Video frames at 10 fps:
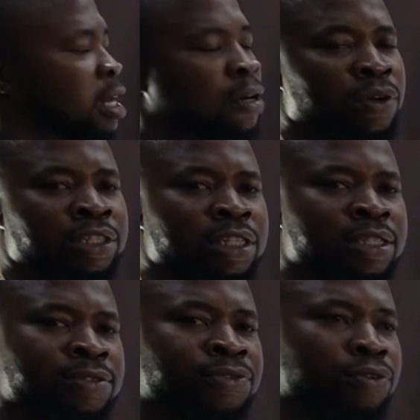language.
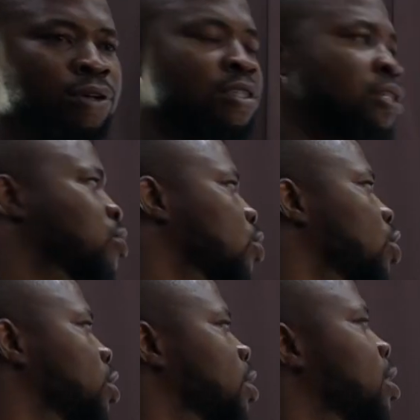This focuses
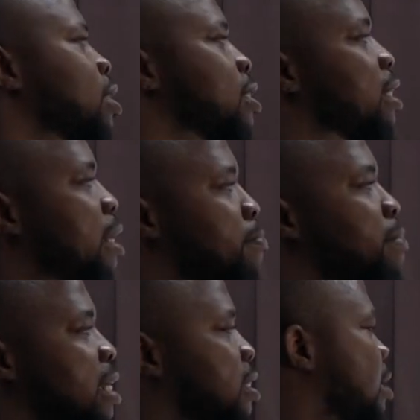on
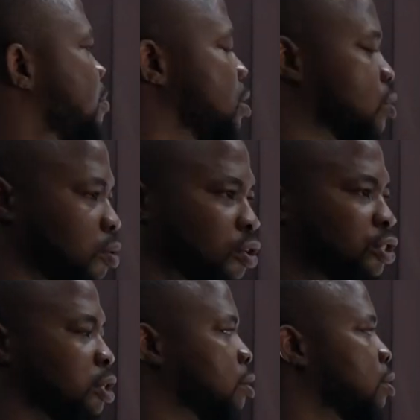step-by-step
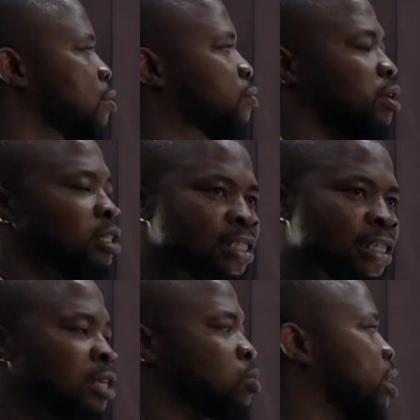instruction. For
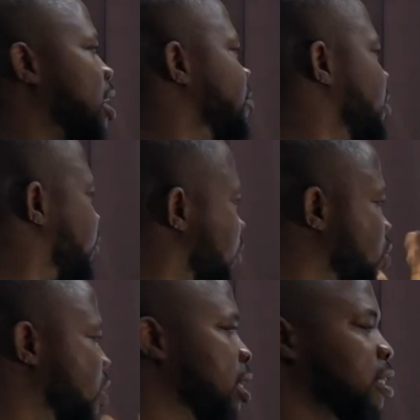instance, we have the
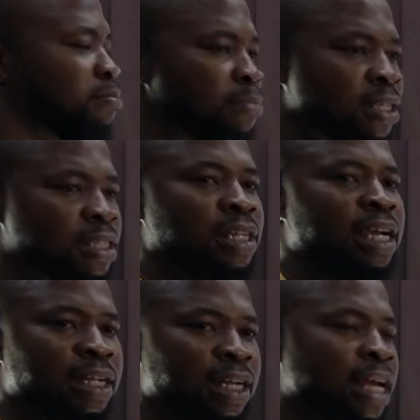Fortran, the BASIC,
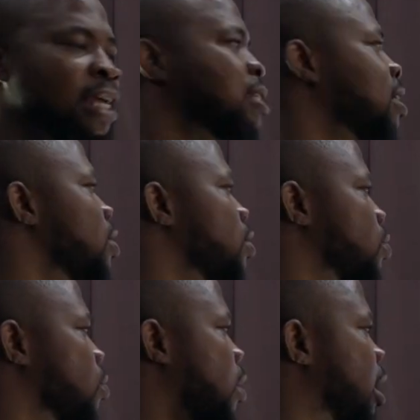and the likes.
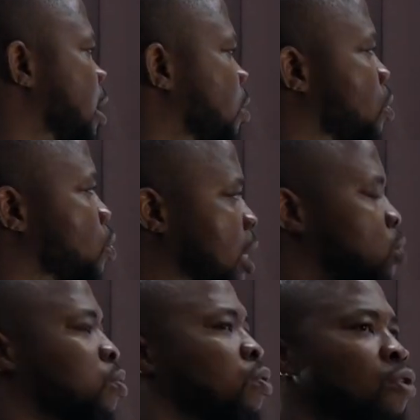So, and also as
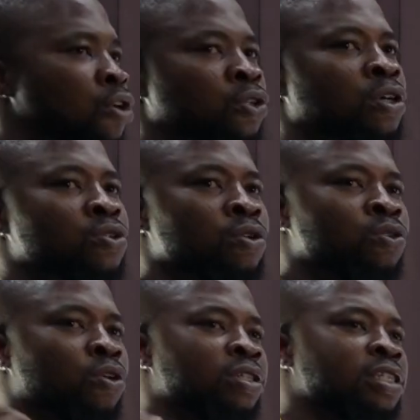we go on, you also
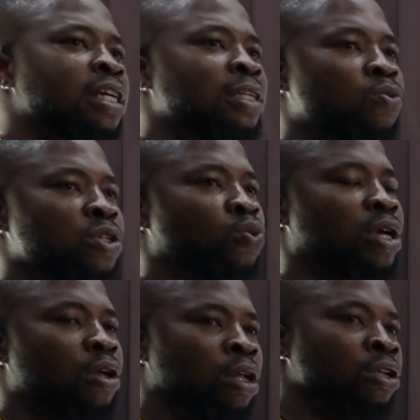understand what we
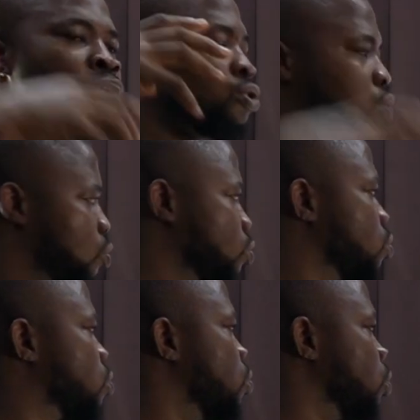call
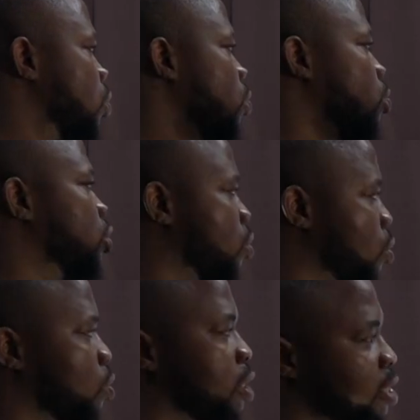pseudocode, which is also a